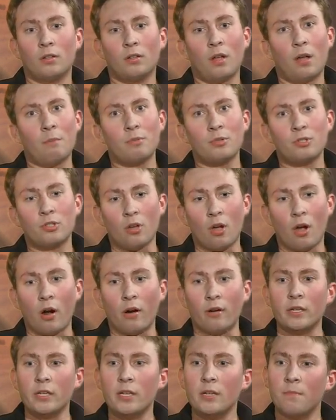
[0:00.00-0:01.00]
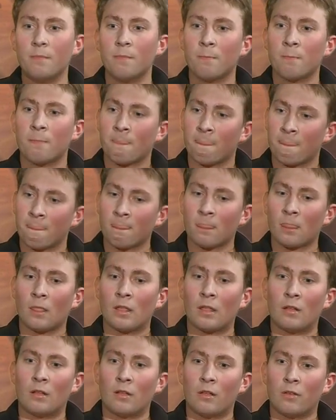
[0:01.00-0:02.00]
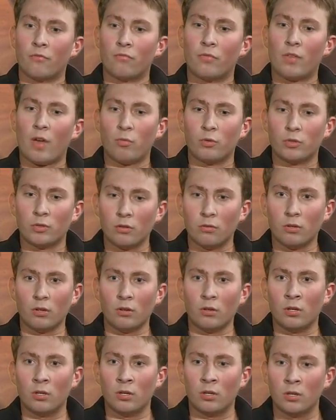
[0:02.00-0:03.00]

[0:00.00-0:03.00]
I'm sorry. That was a little,